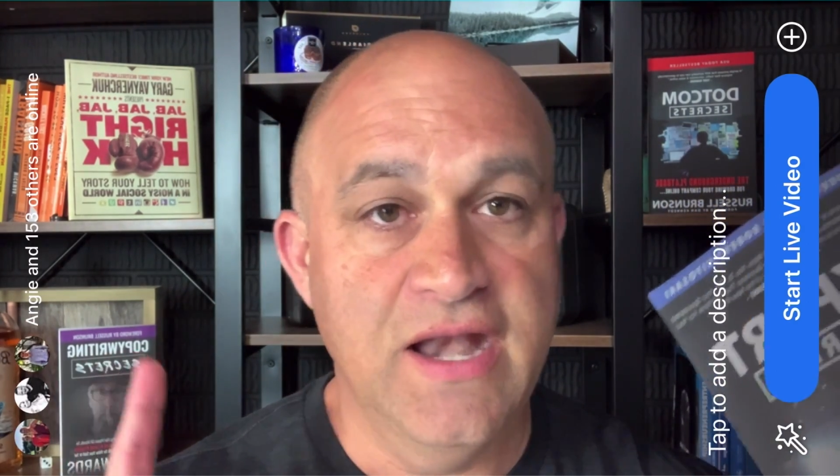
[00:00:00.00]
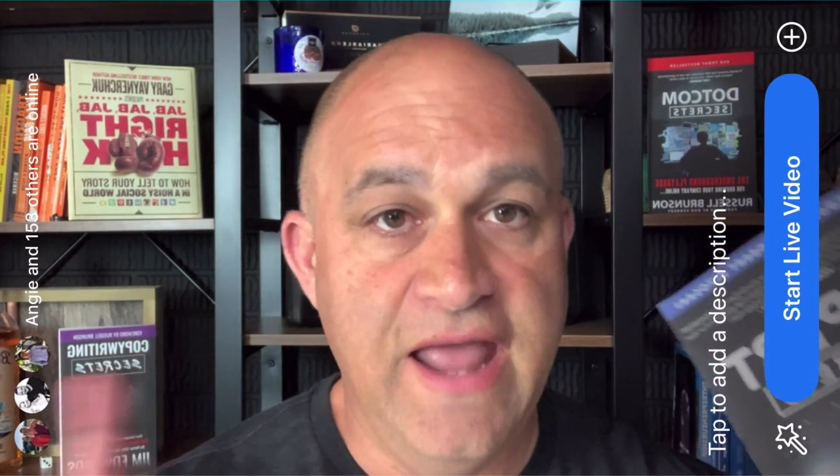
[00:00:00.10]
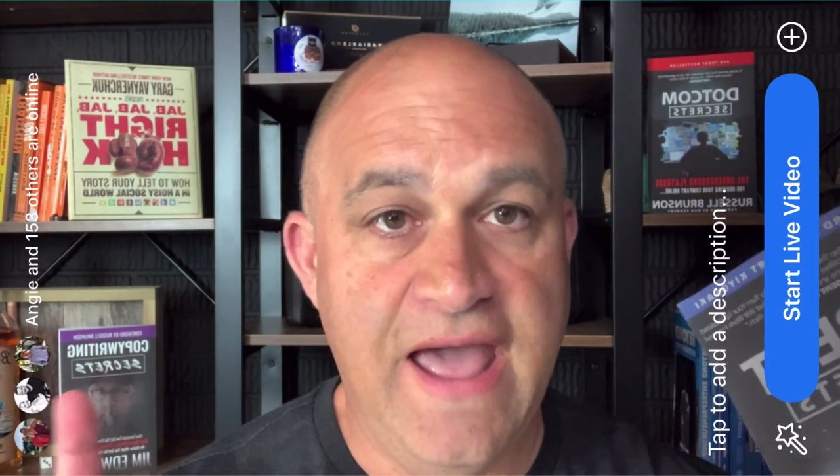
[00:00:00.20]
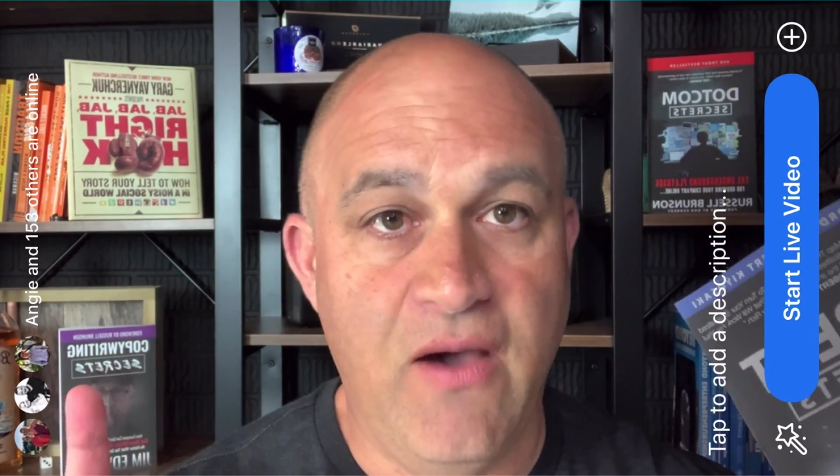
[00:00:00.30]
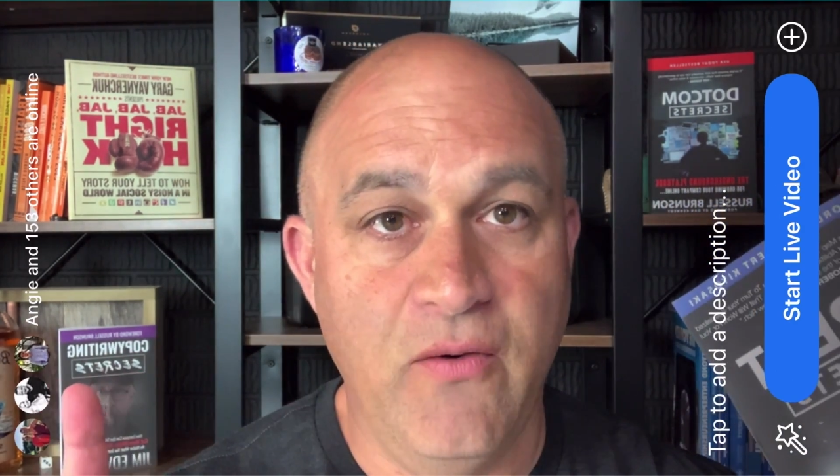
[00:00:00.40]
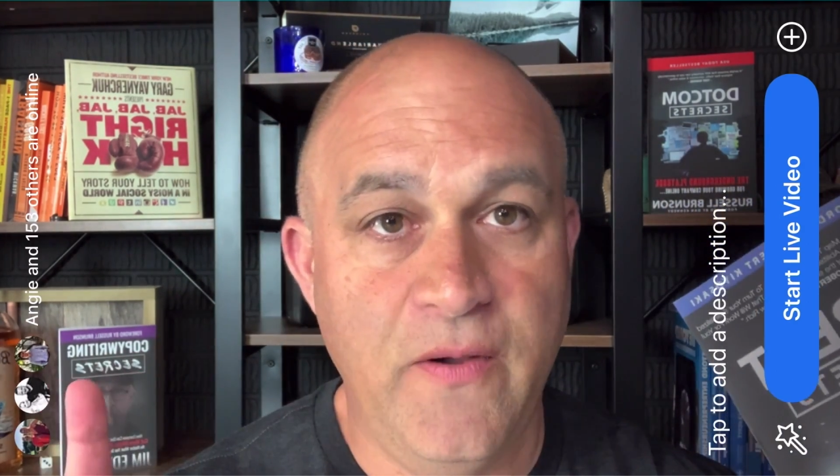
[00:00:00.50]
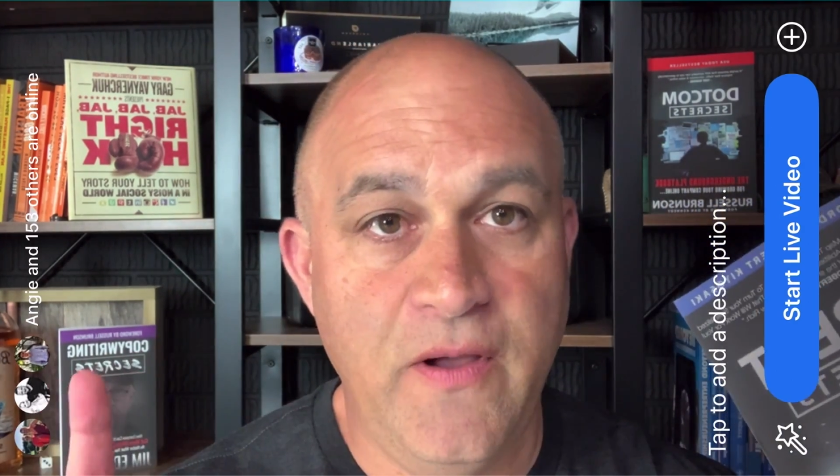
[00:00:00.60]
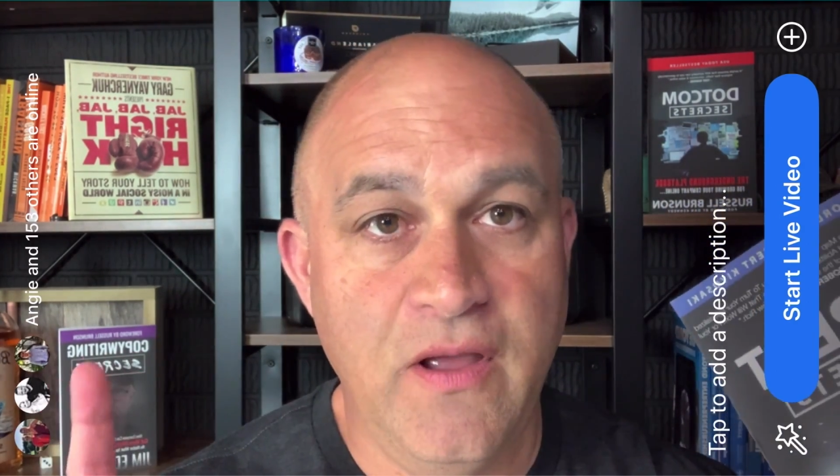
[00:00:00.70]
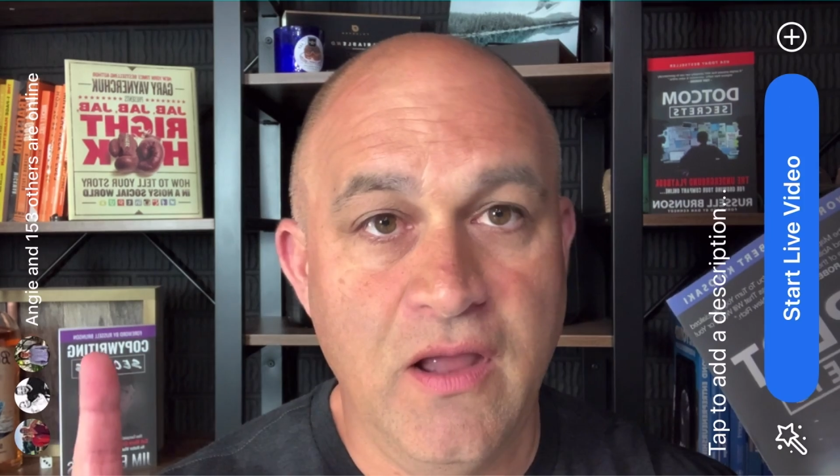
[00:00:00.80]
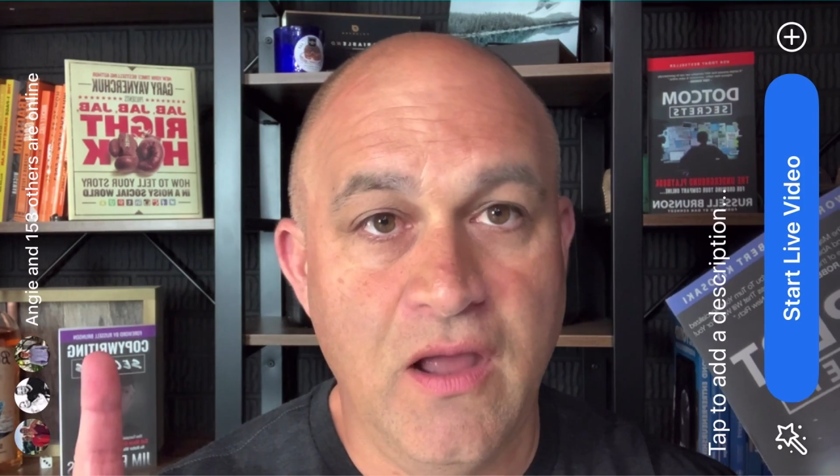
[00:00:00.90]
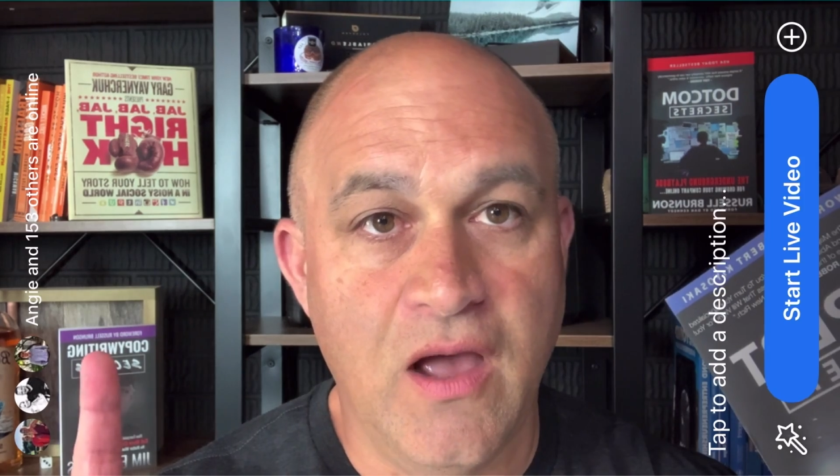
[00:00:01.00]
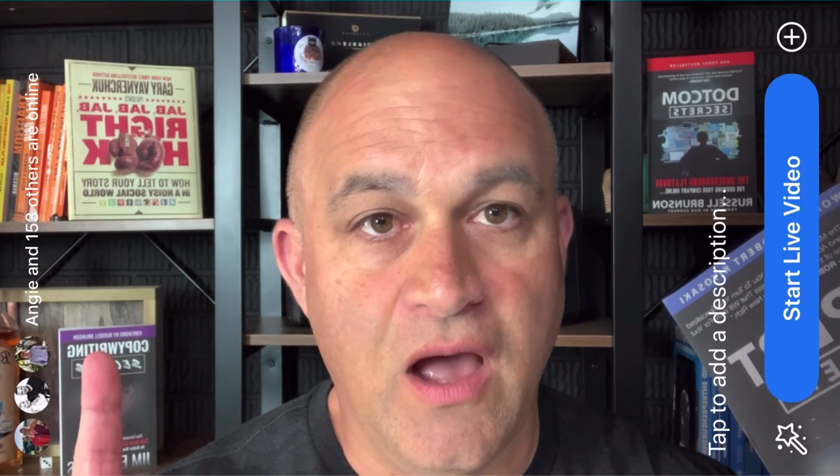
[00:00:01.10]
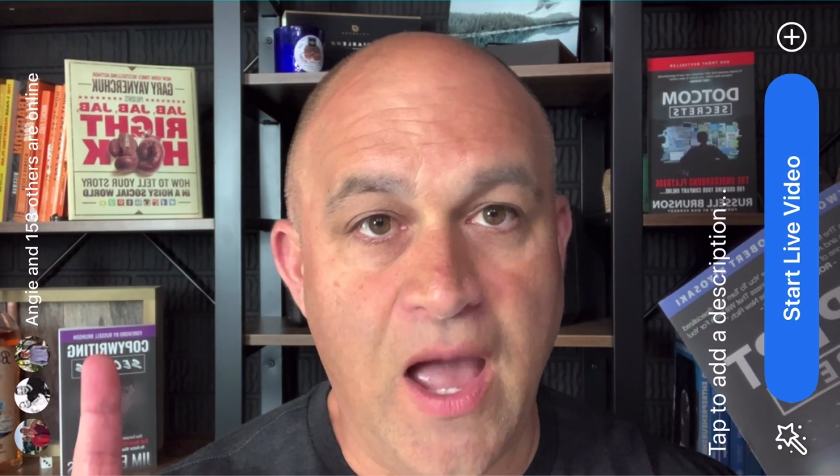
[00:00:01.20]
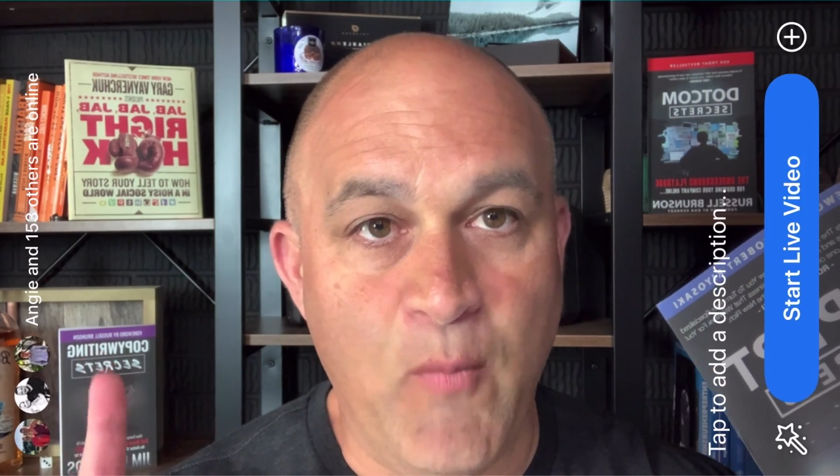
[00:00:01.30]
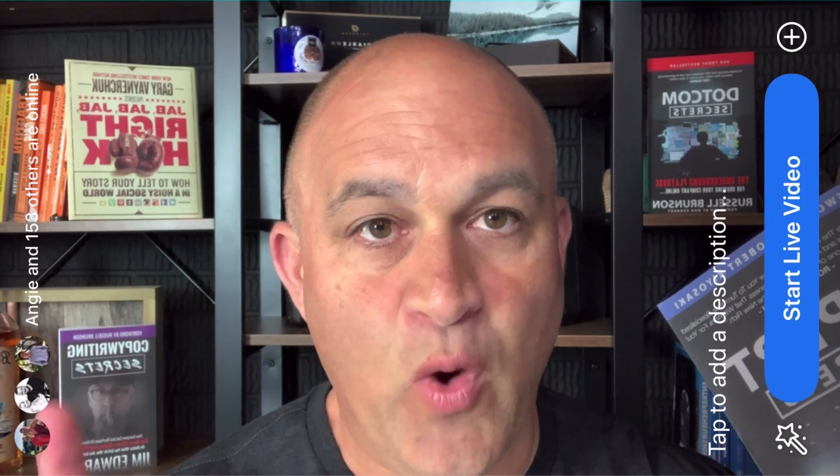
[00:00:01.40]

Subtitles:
Now, I'm